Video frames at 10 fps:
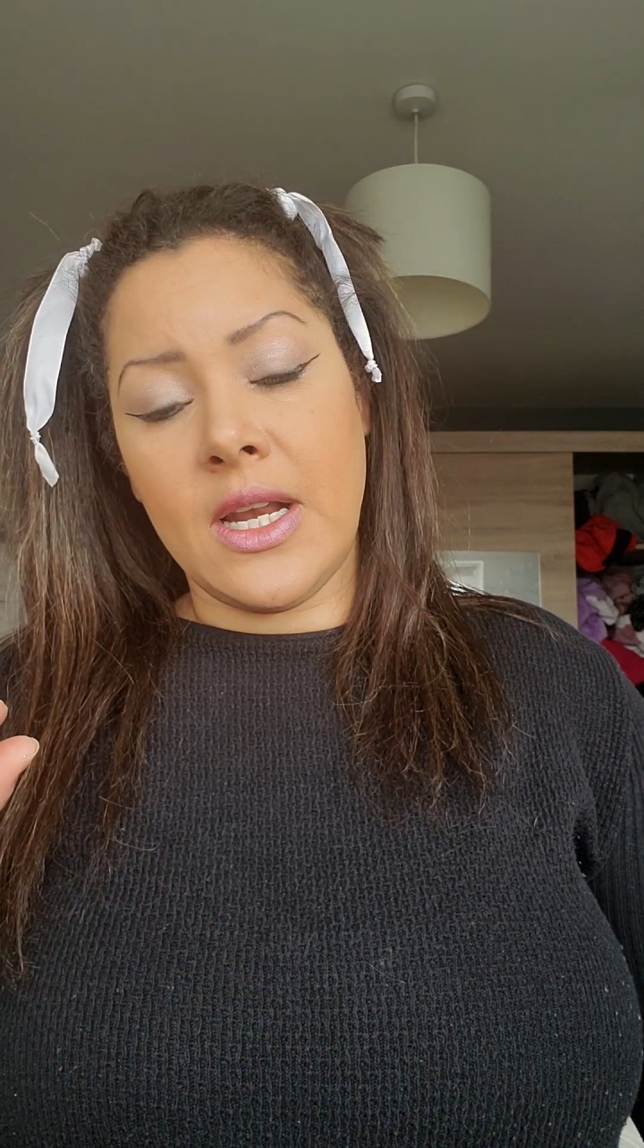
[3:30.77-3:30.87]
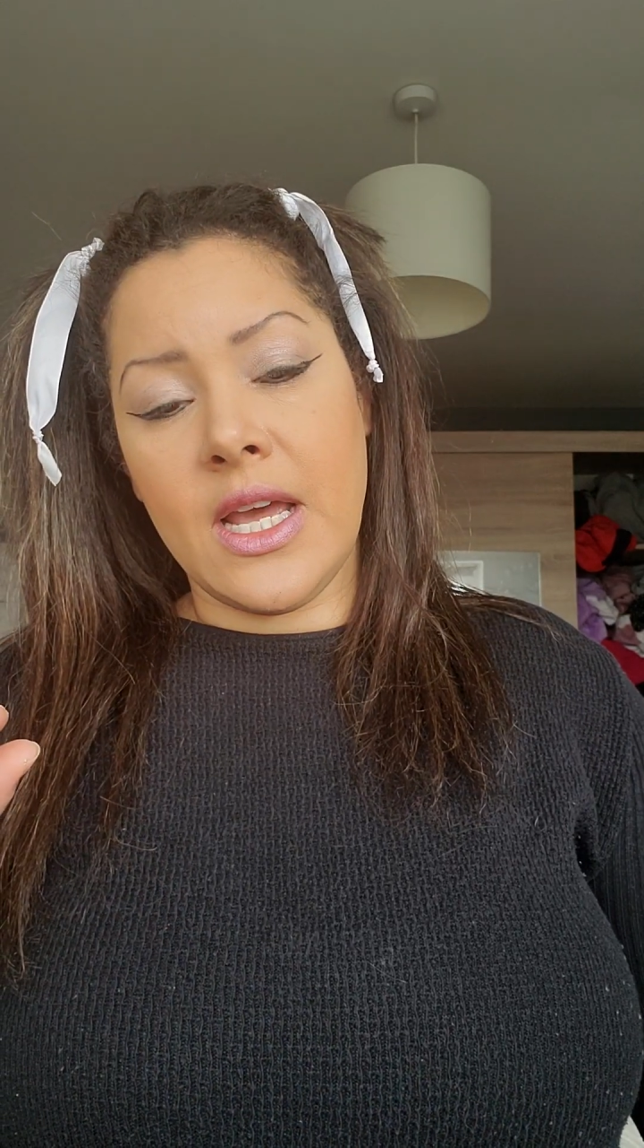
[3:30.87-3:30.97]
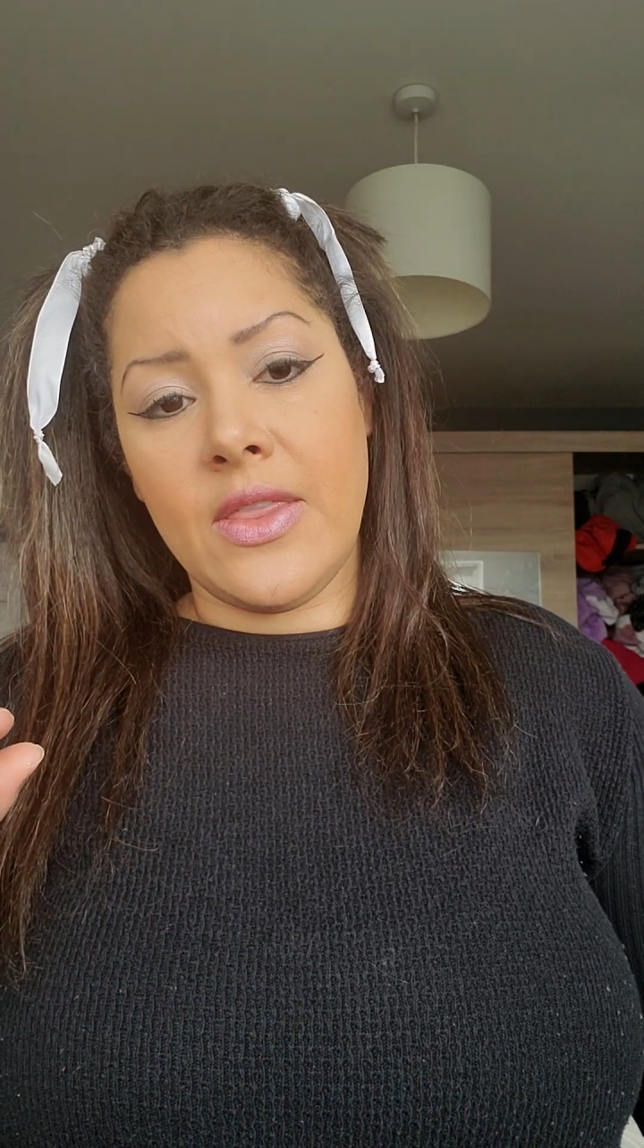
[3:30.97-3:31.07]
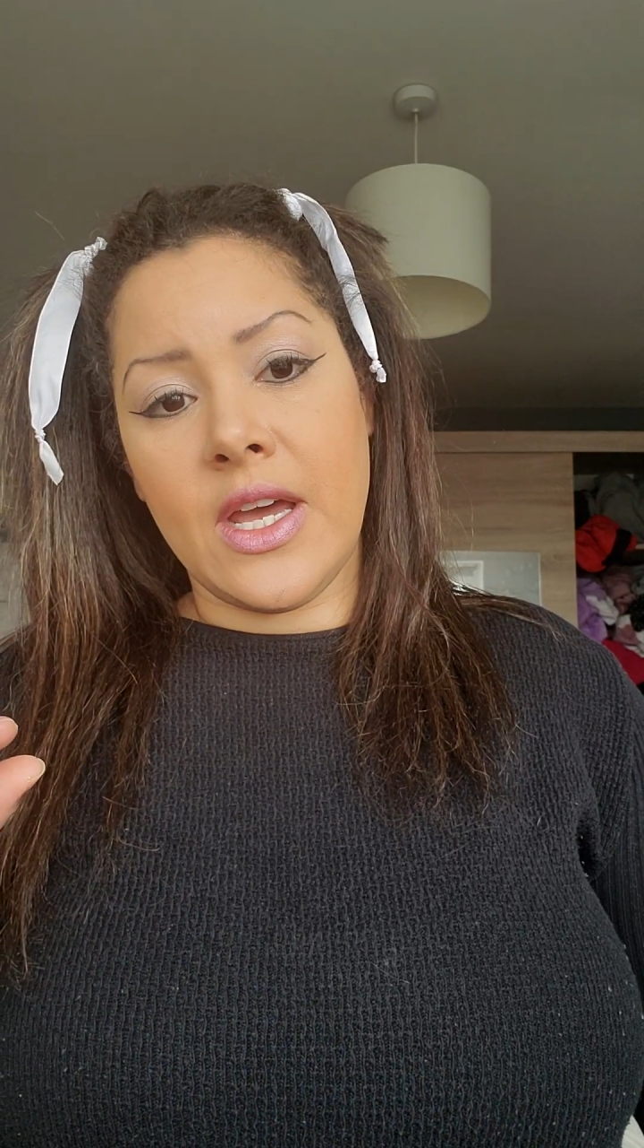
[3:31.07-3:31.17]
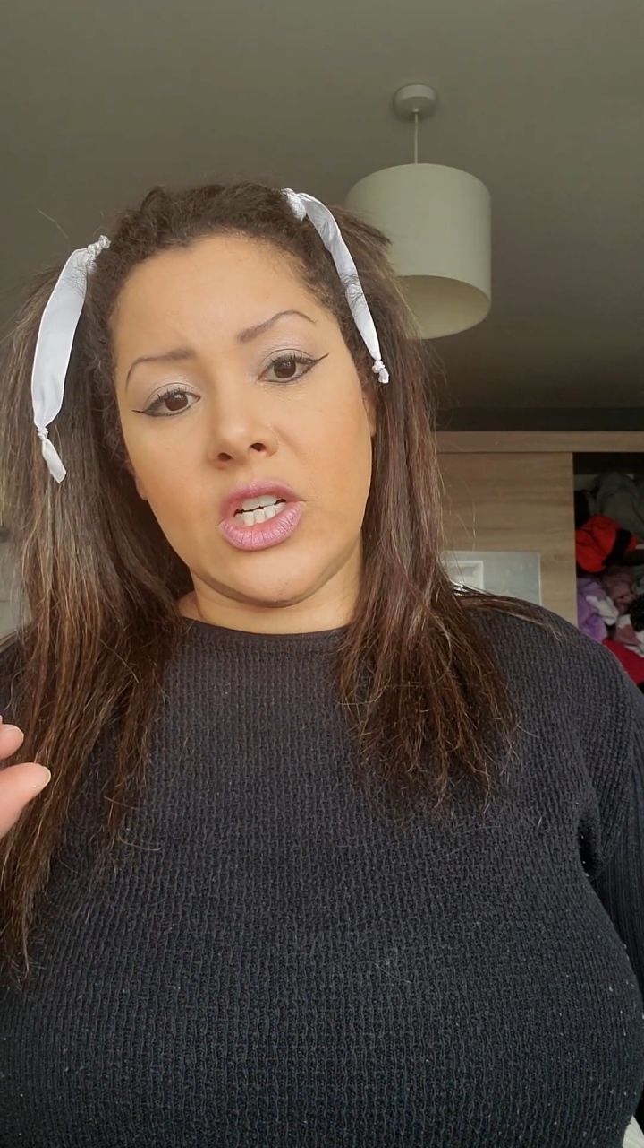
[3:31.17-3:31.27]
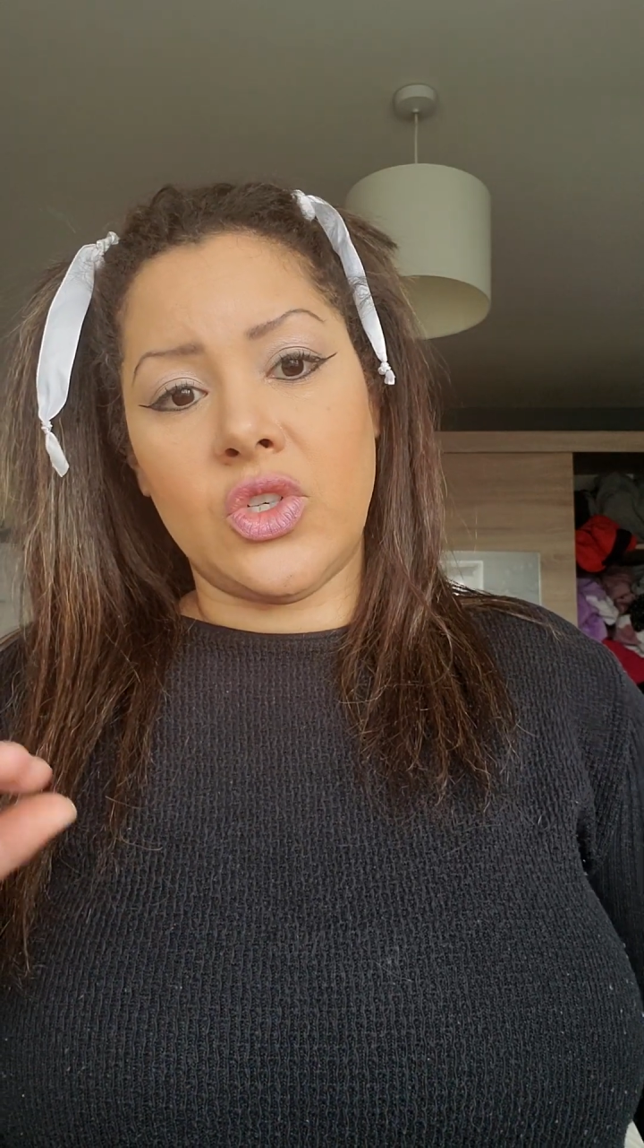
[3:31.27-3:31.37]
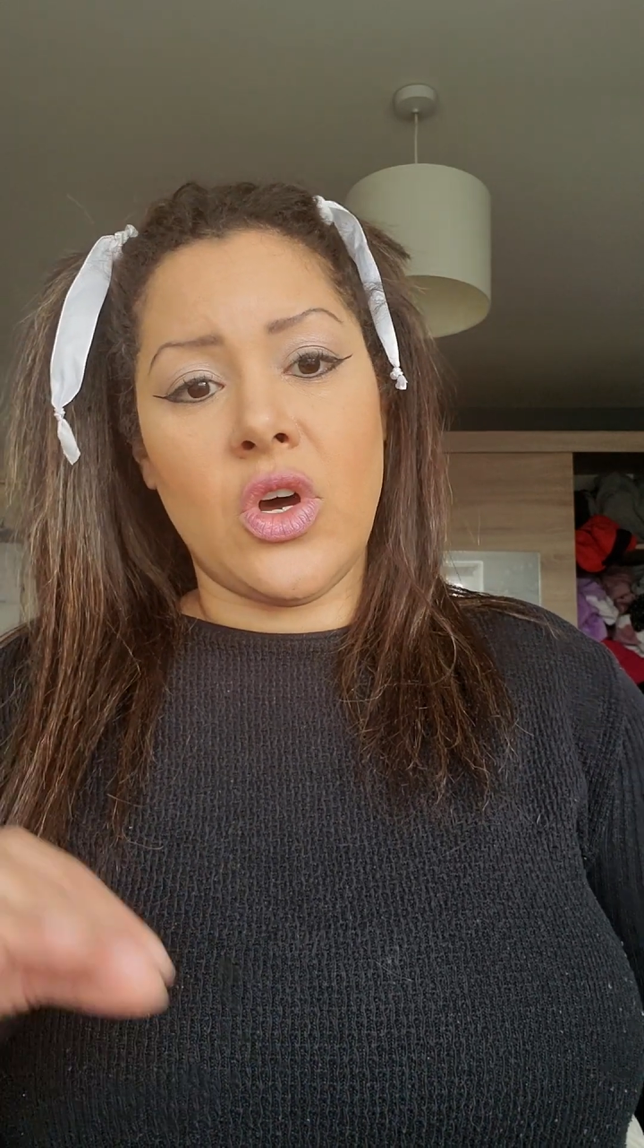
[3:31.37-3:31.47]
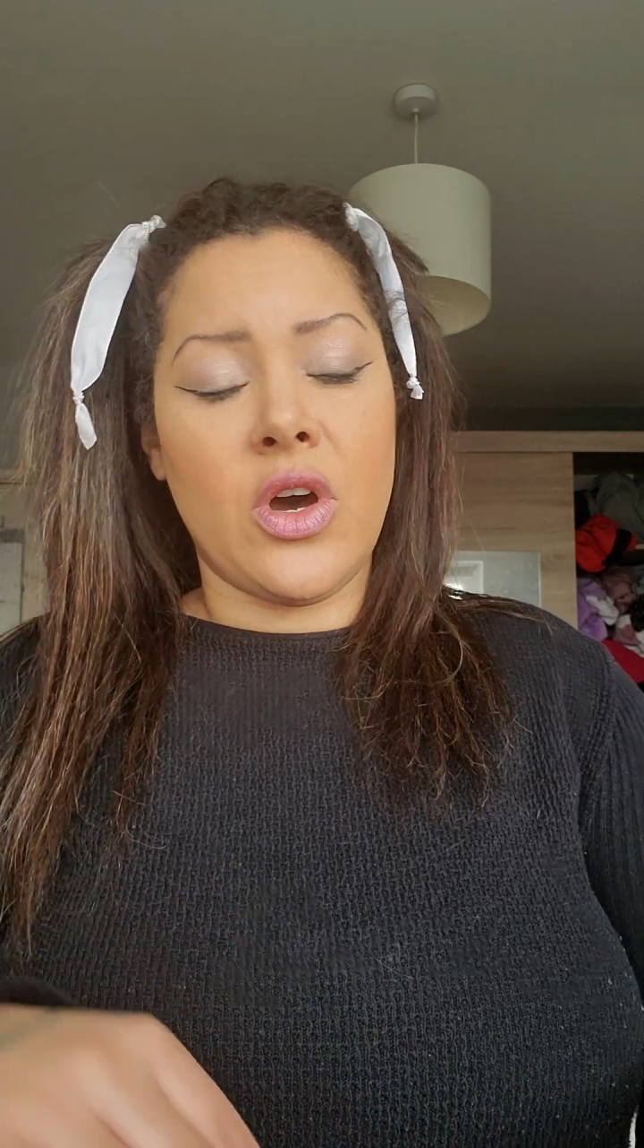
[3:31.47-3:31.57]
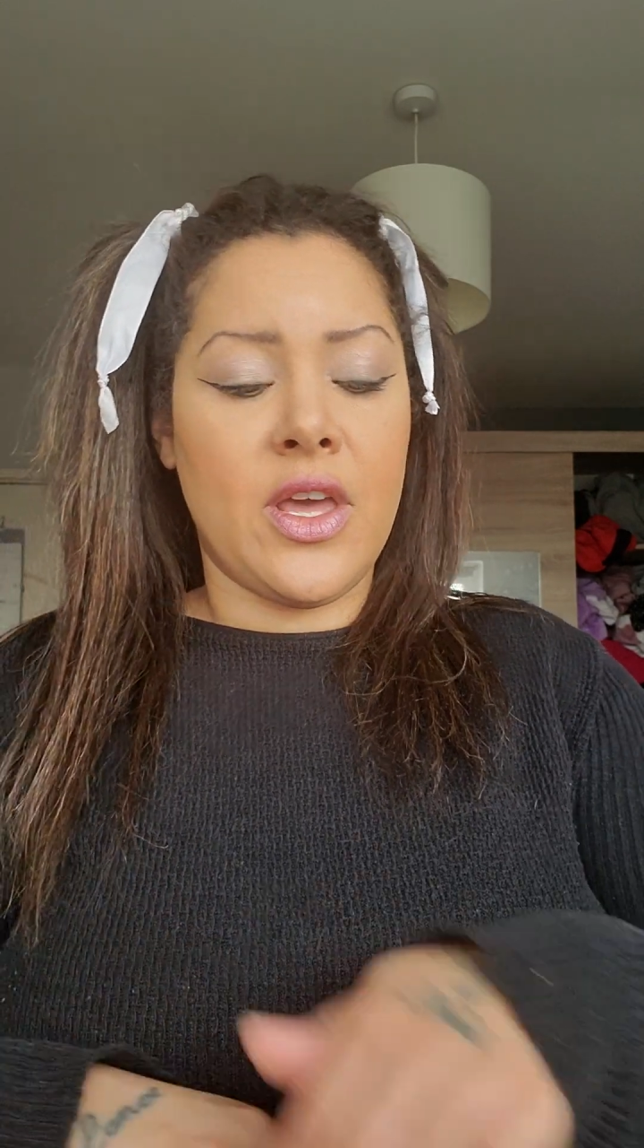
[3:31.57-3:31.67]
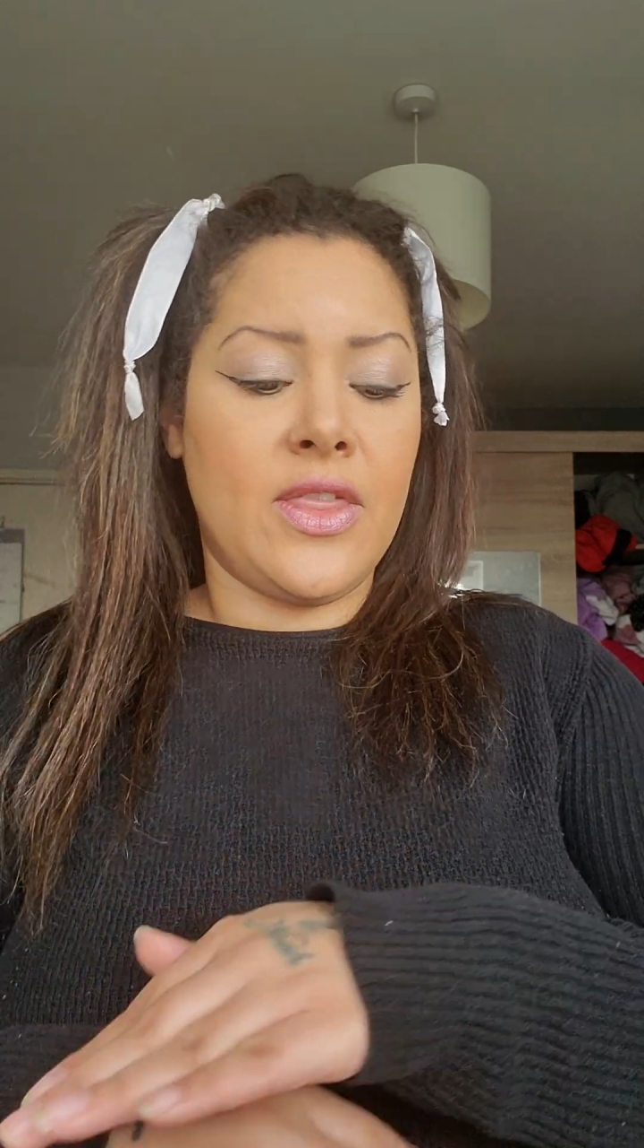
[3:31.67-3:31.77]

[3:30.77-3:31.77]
let that dry,